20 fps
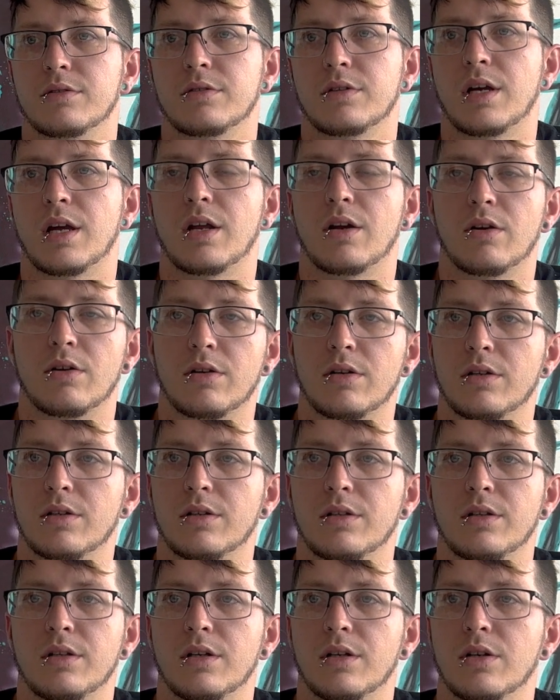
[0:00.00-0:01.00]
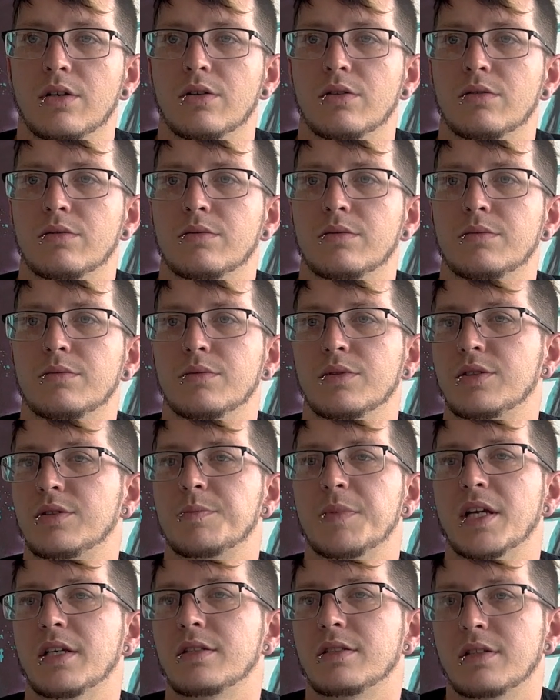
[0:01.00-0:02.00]
Which makes sense. You know, that makes sense. Which
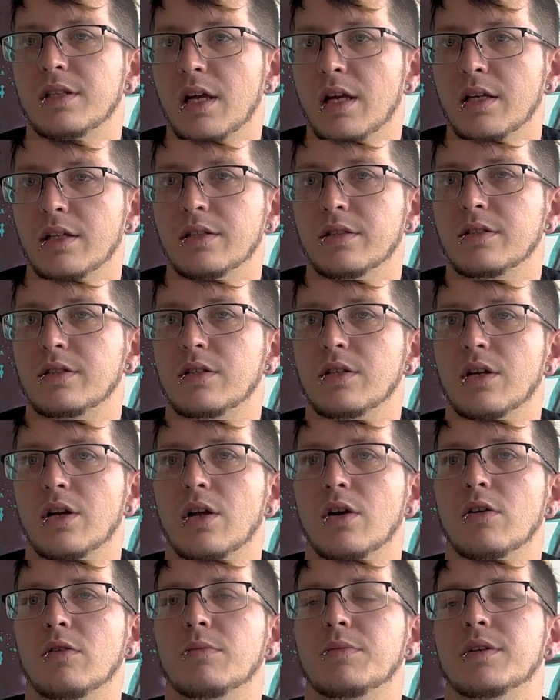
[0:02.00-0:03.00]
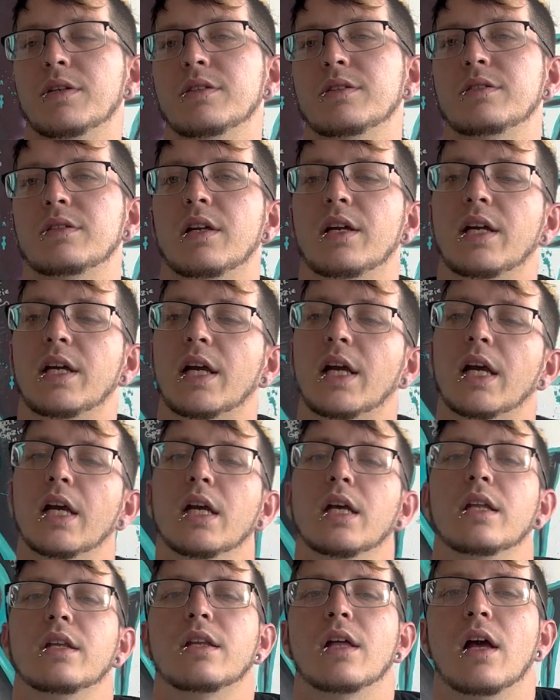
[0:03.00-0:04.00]
makes sense, you know, but it's like
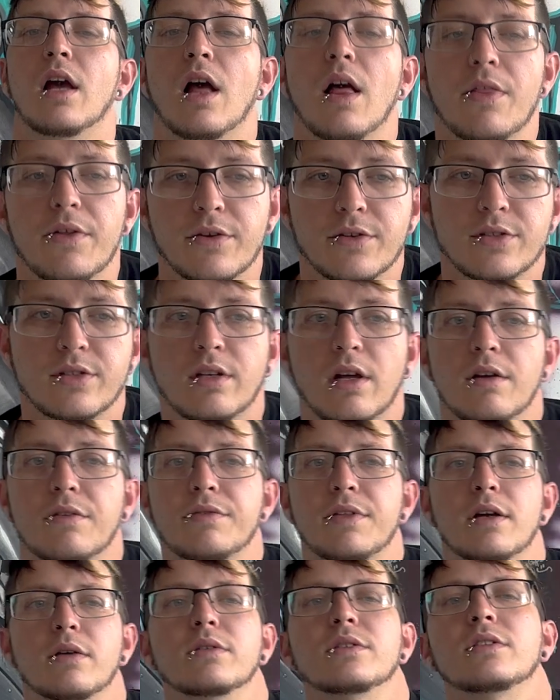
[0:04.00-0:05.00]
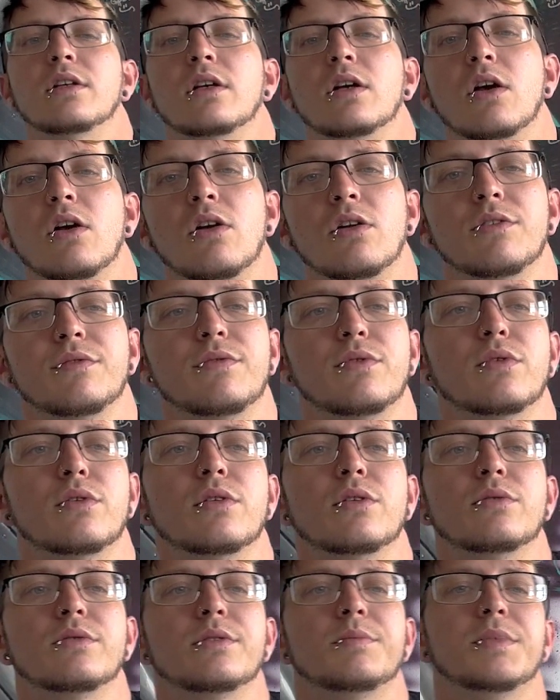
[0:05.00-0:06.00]
the other stuff that was uncalled for
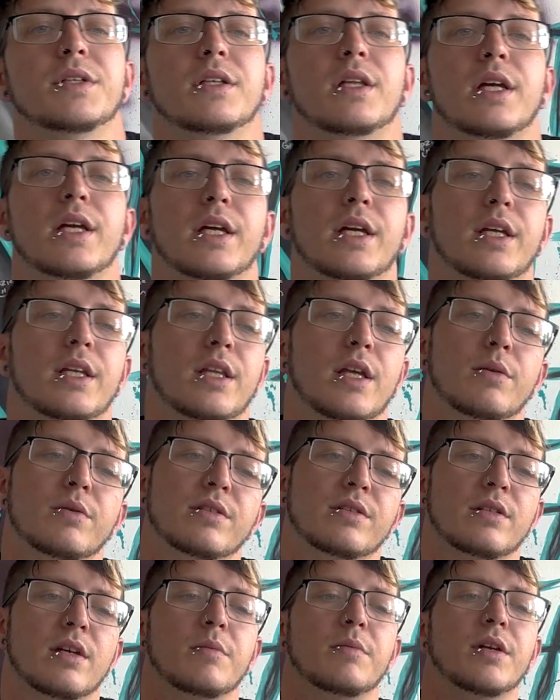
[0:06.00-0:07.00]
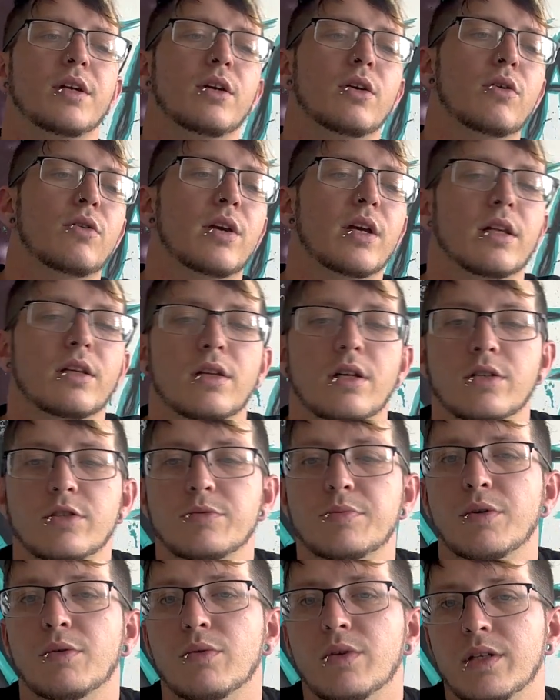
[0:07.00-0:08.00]
would be like, they would send me to go get lunch
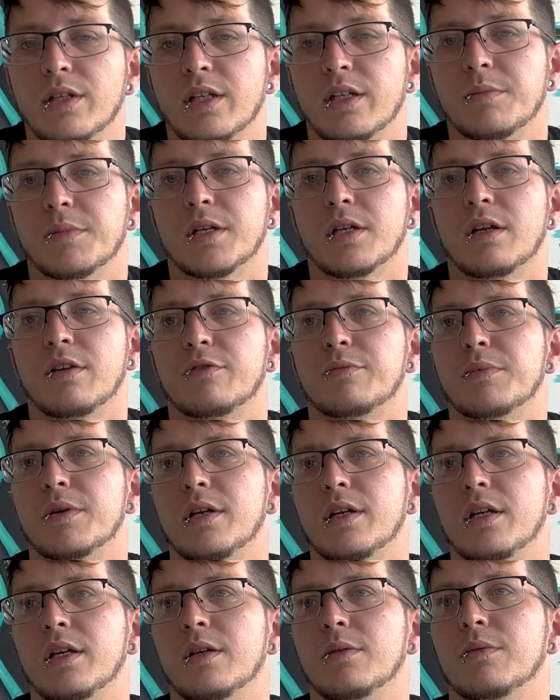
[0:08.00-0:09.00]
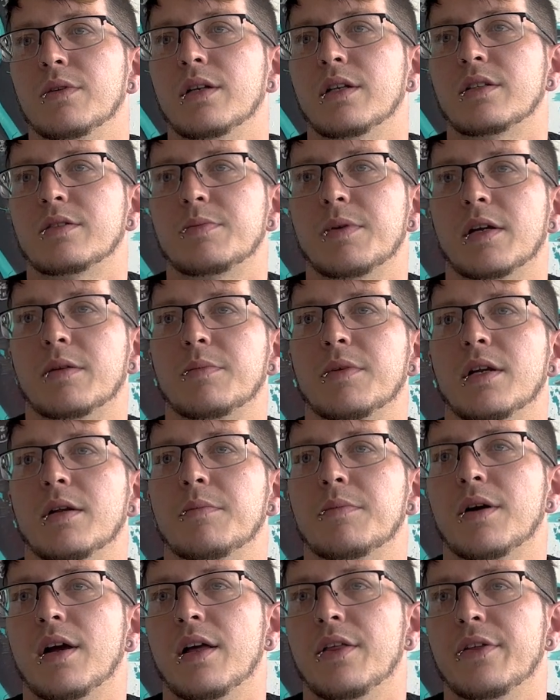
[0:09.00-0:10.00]
but wouldn't give me enough money and would expect yeah. me to
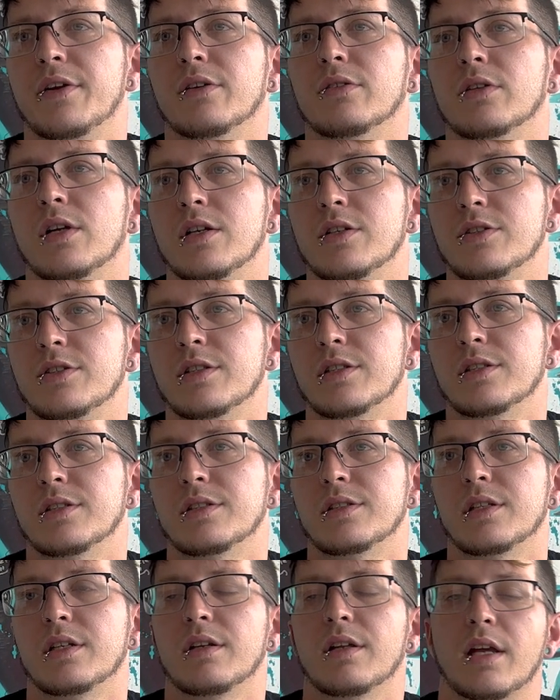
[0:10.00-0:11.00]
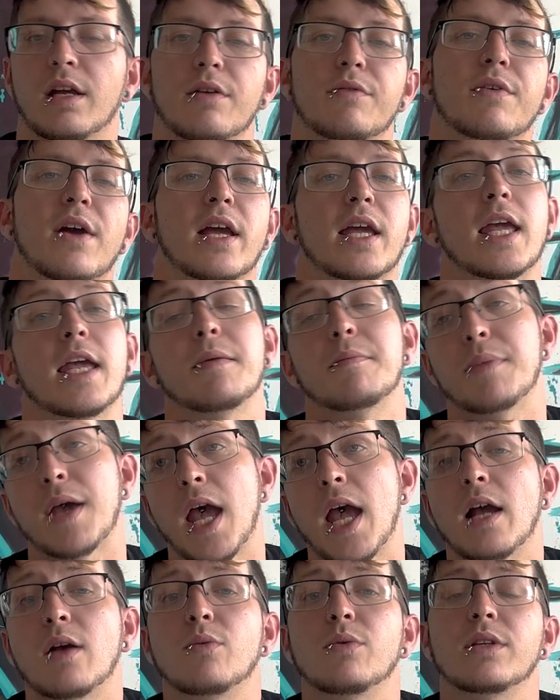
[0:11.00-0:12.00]
buy their lunches. And like, if I came
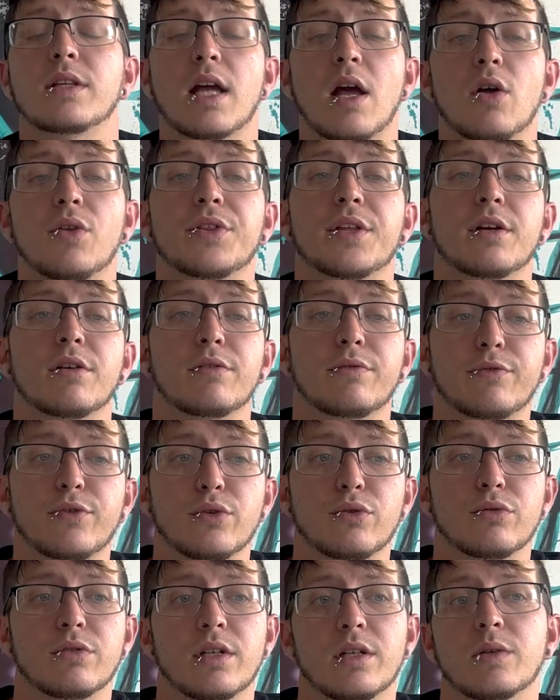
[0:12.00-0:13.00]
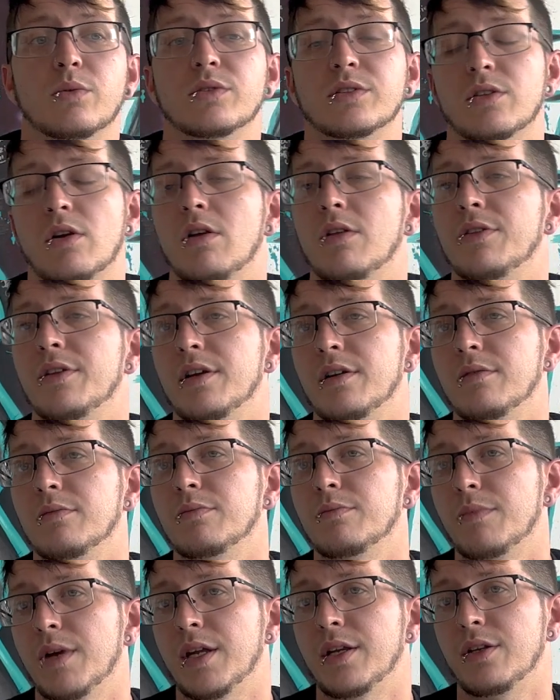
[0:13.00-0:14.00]
back without their food that was on their
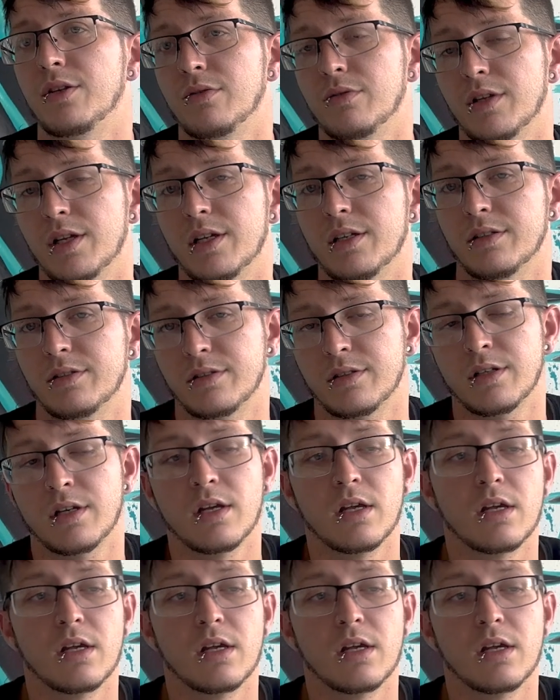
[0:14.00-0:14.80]
menu list,